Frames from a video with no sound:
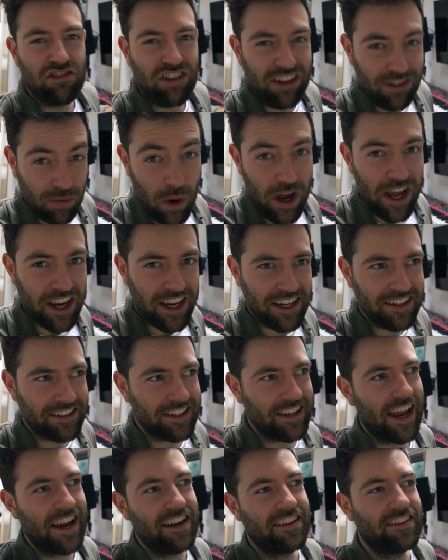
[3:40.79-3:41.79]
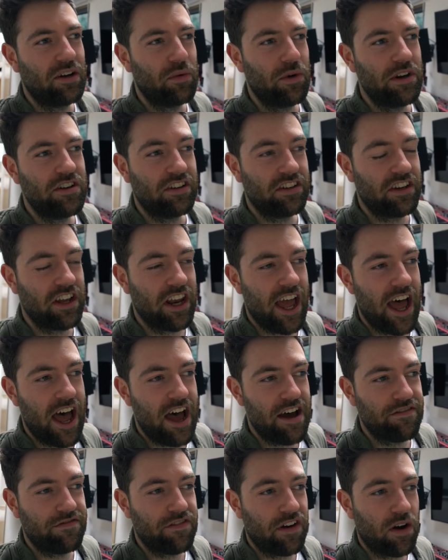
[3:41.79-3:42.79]
She's working today, so we're just gonna
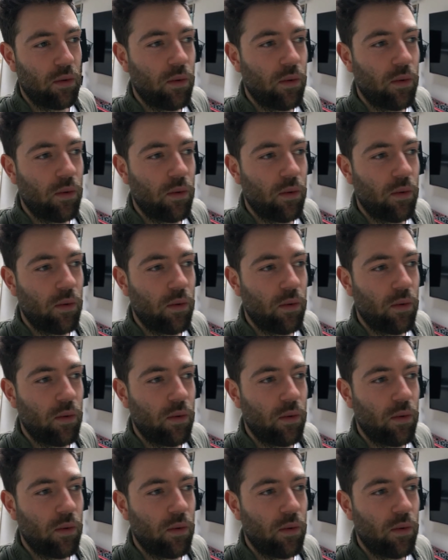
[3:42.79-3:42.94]
have a